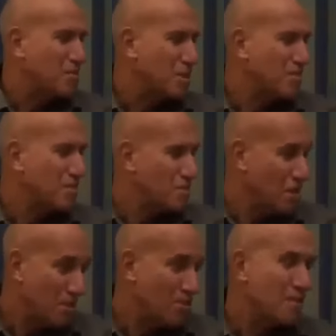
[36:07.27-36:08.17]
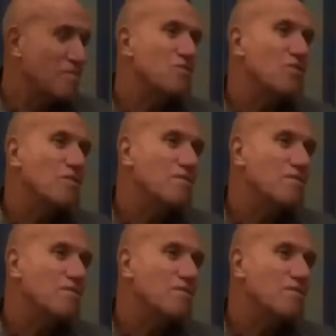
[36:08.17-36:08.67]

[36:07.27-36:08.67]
Anyway, so I went to give the